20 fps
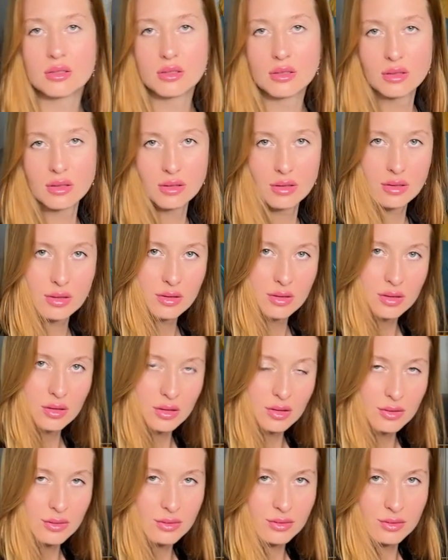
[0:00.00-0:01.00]

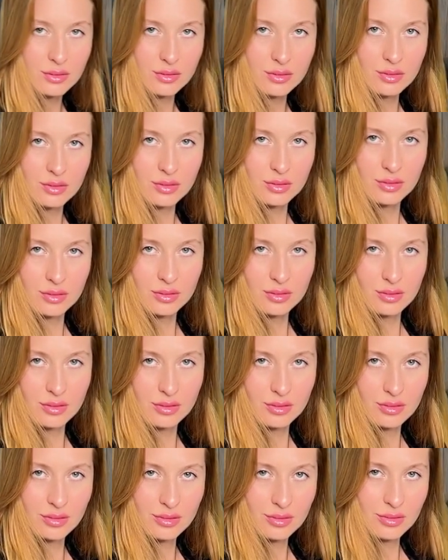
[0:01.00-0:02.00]

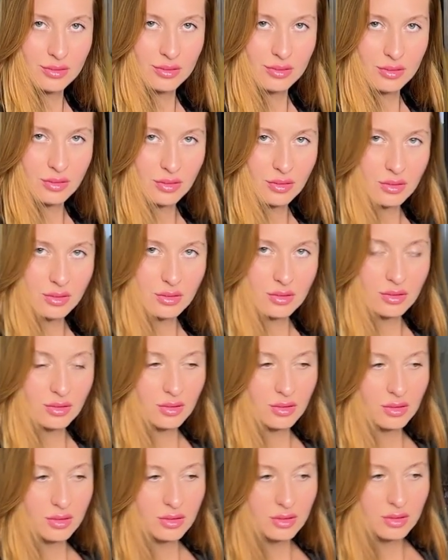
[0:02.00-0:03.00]

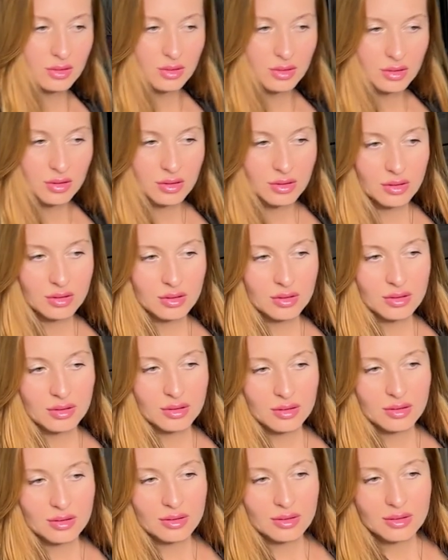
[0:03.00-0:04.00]

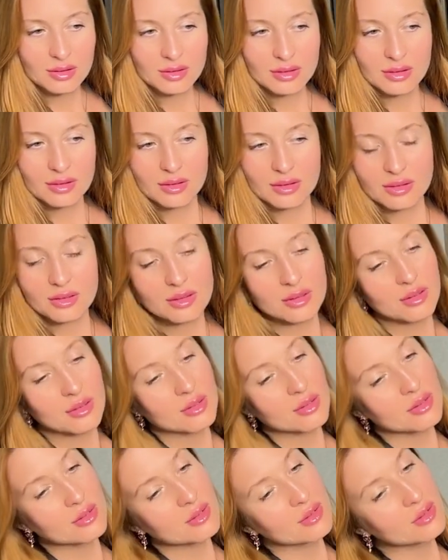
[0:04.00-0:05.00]

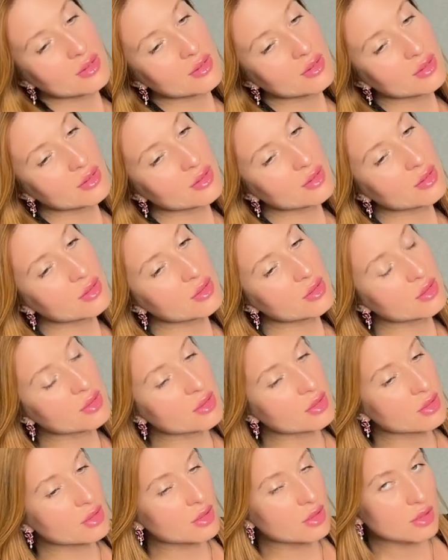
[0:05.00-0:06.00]

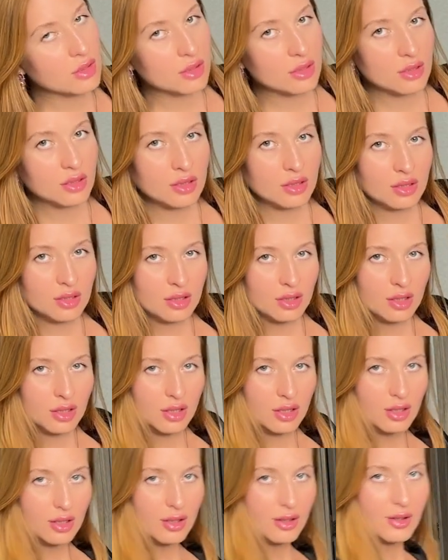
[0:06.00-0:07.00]

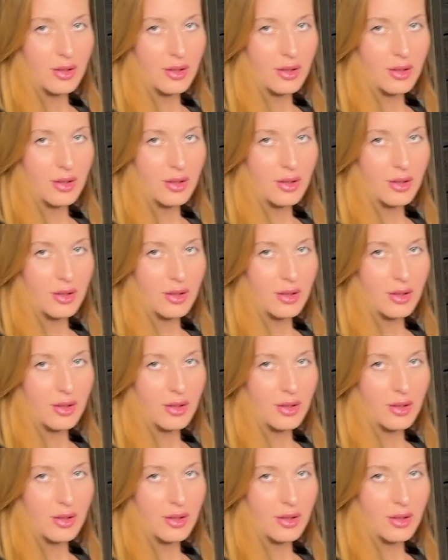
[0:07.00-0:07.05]
(silence)